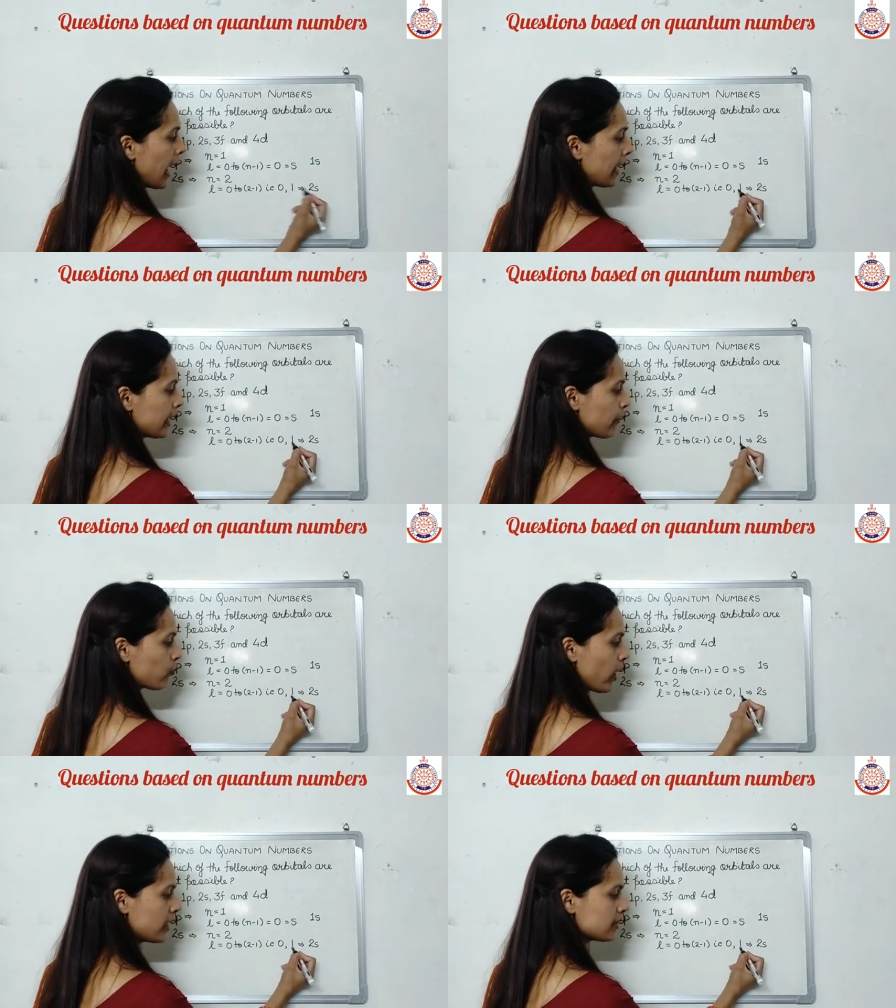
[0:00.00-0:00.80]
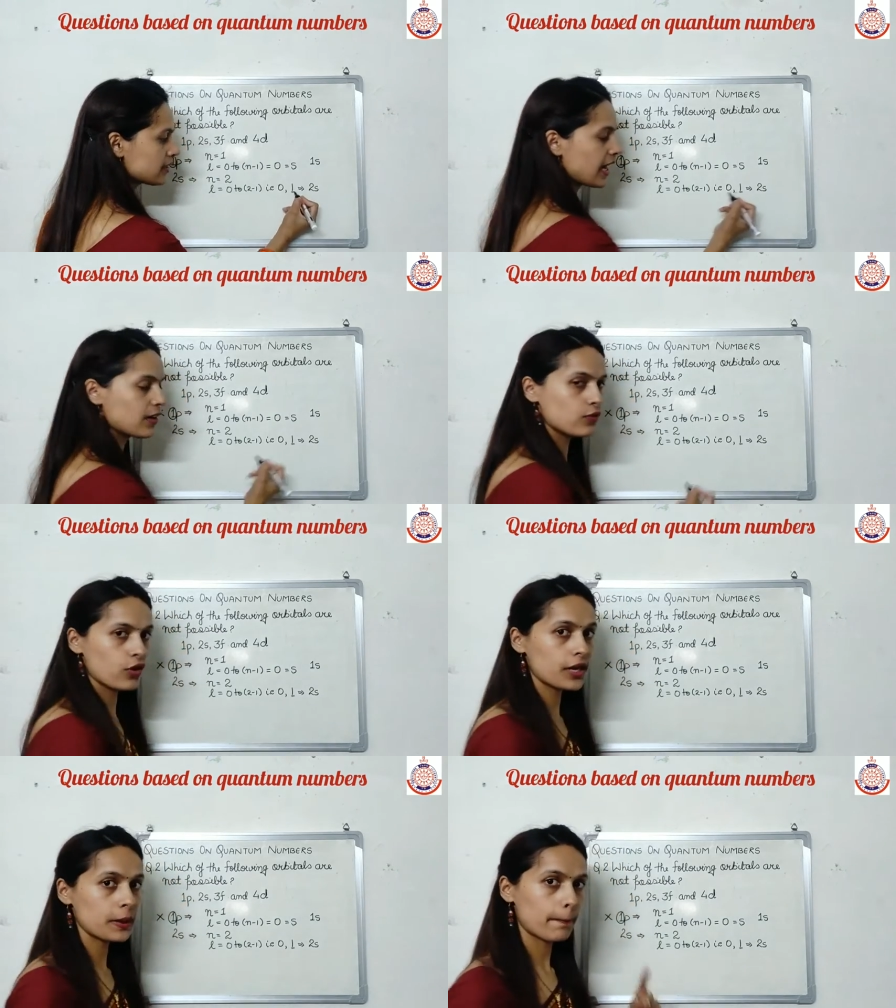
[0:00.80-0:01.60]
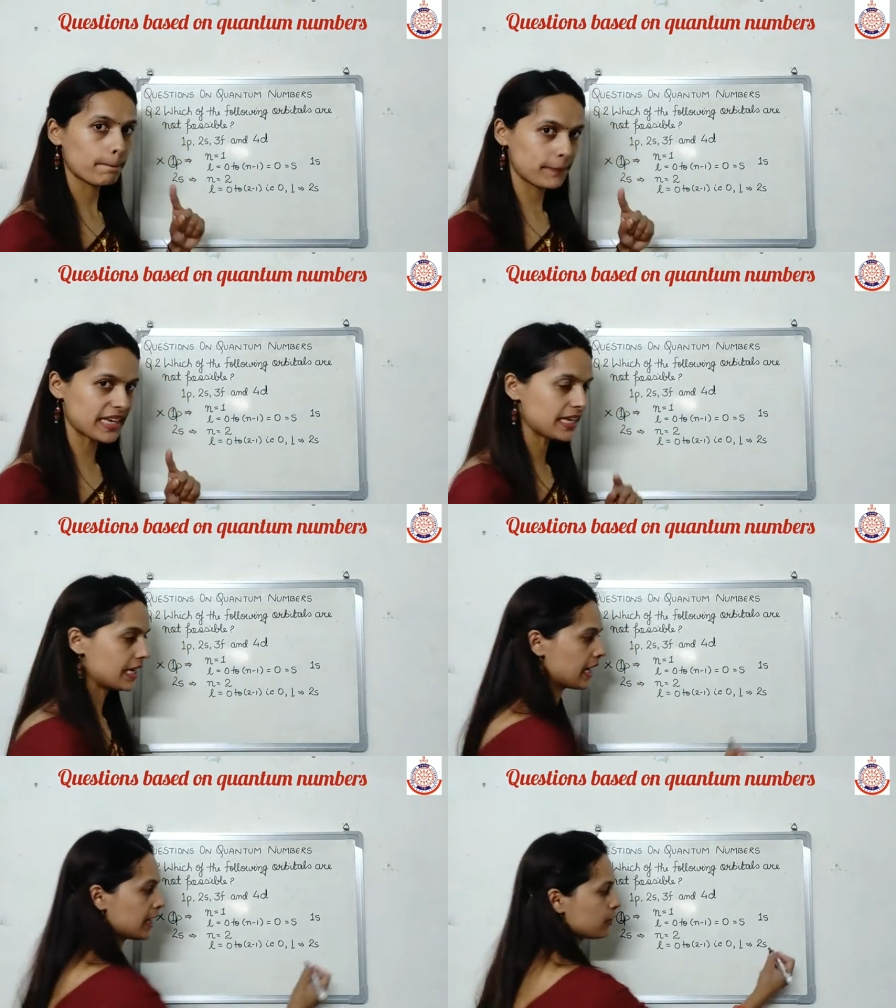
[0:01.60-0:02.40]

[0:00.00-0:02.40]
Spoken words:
And 1 stands for p.